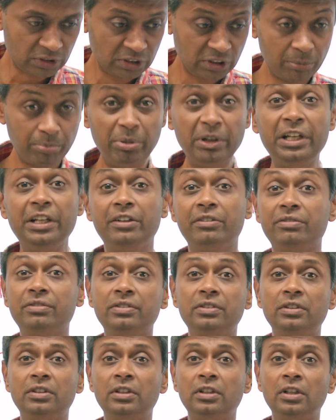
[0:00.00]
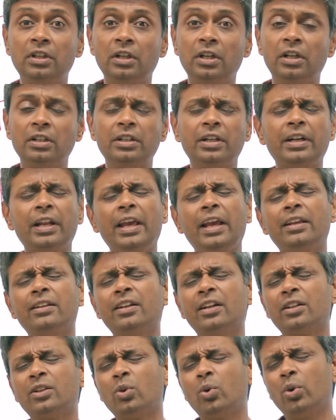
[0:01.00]
the belief that ek
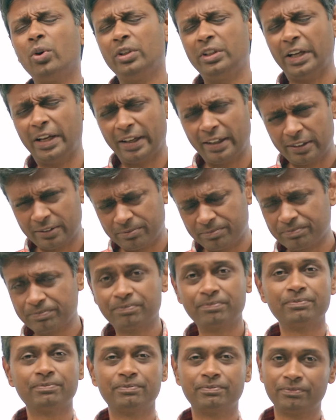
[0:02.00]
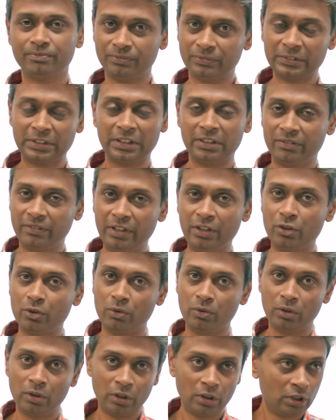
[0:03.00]
set to ho jayega. And
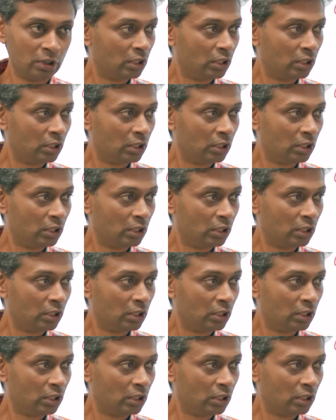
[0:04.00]
so,